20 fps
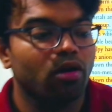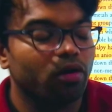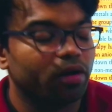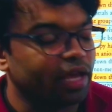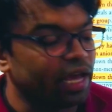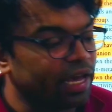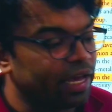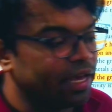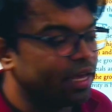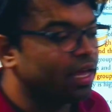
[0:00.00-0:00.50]

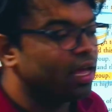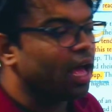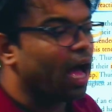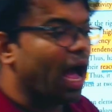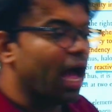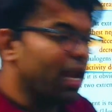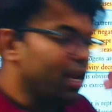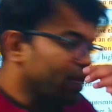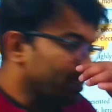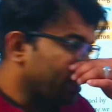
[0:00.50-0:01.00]
Okay,
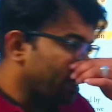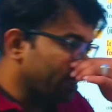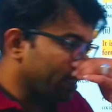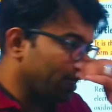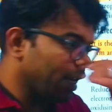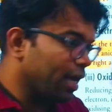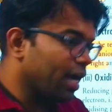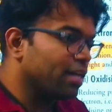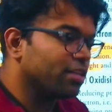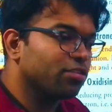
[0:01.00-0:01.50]

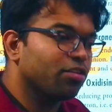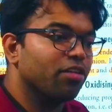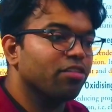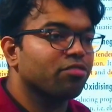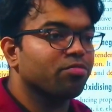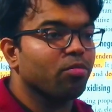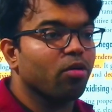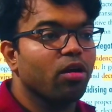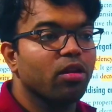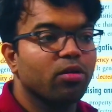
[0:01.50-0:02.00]
can I ask you
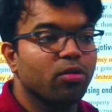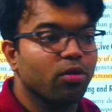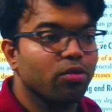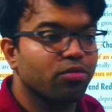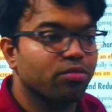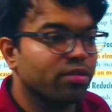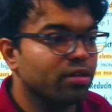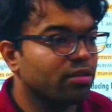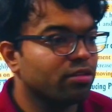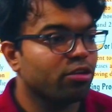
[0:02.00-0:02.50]
a small
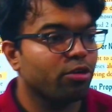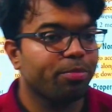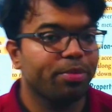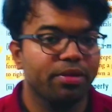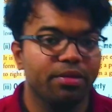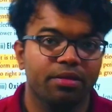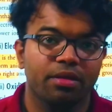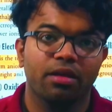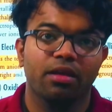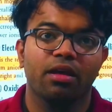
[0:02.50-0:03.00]
question,
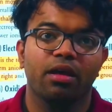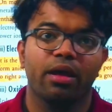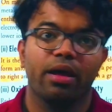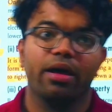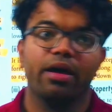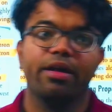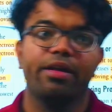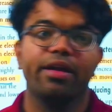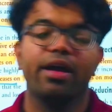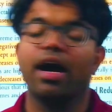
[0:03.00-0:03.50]
Drupal,
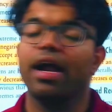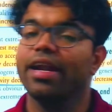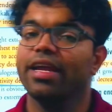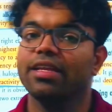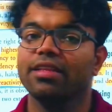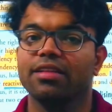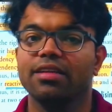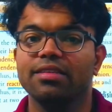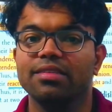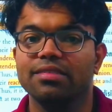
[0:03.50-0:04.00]

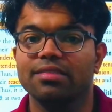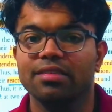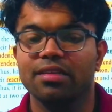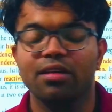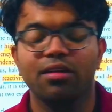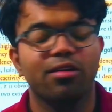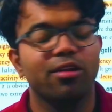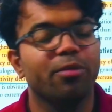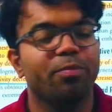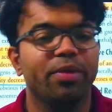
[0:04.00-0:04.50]
regarding this?
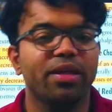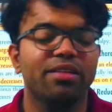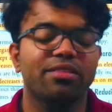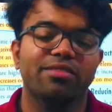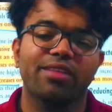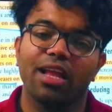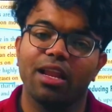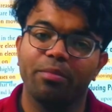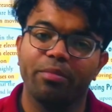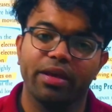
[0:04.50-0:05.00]
Could you
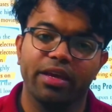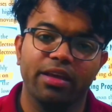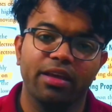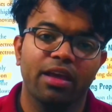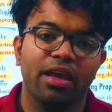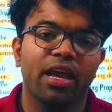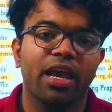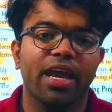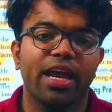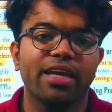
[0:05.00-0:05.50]
please tell
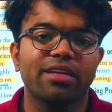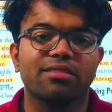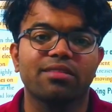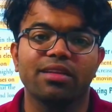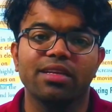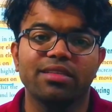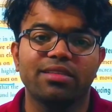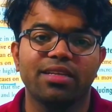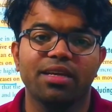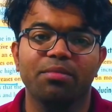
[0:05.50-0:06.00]
me, is
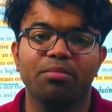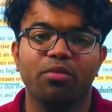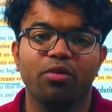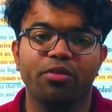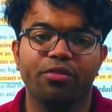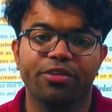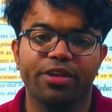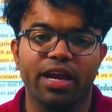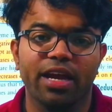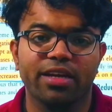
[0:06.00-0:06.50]
lithium
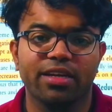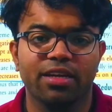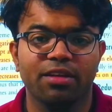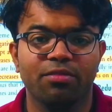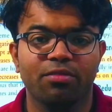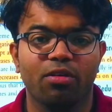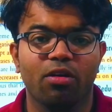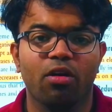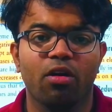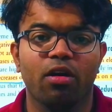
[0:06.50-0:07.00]
more
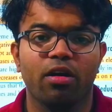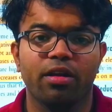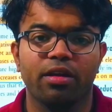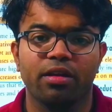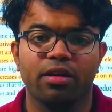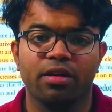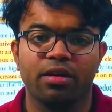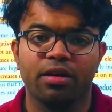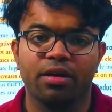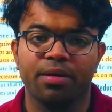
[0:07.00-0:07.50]
reactive,
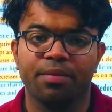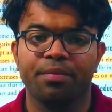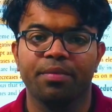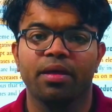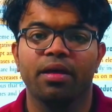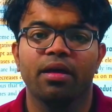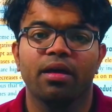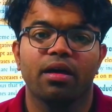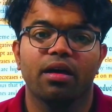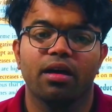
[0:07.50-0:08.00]
or
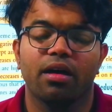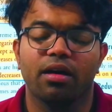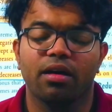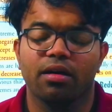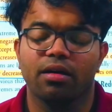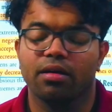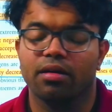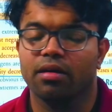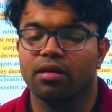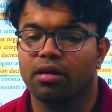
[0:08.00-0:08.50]

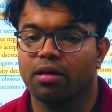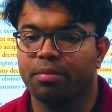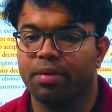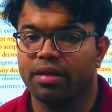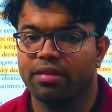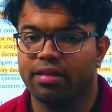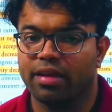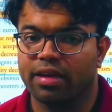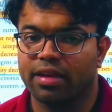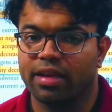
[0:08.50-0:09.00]

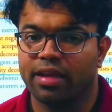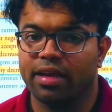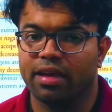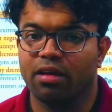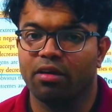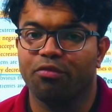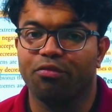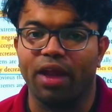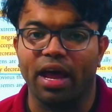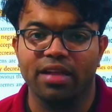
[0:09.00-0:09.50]
basically
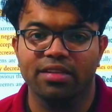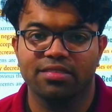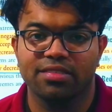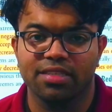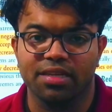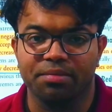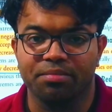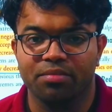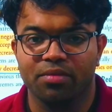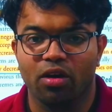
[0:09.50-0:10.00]

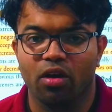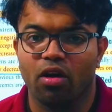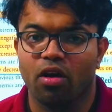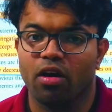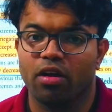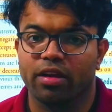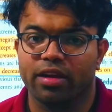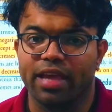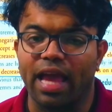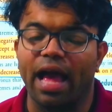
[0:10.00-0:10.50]
francium
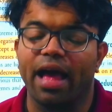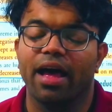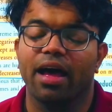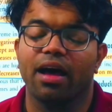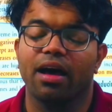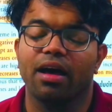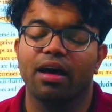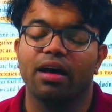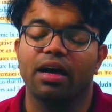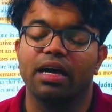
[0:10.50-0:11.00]
or
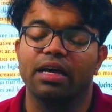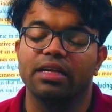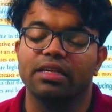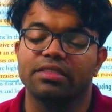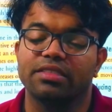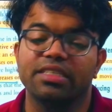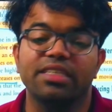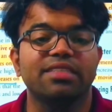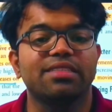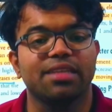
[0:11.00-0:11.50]

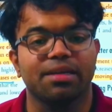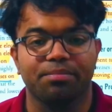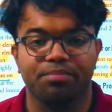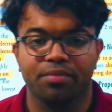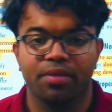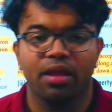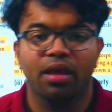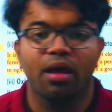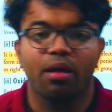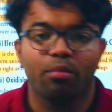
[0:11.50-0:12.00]

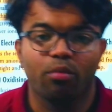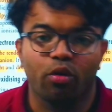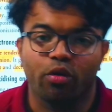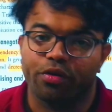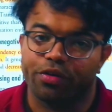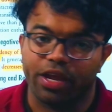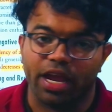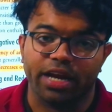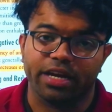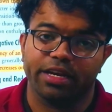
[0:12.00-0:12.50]
cesium
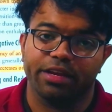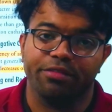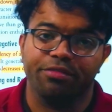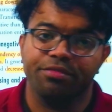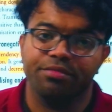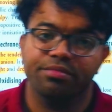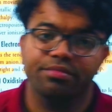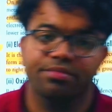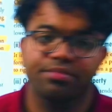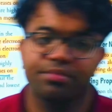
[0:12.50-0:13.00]
more
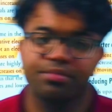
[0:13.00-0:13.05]
reactive?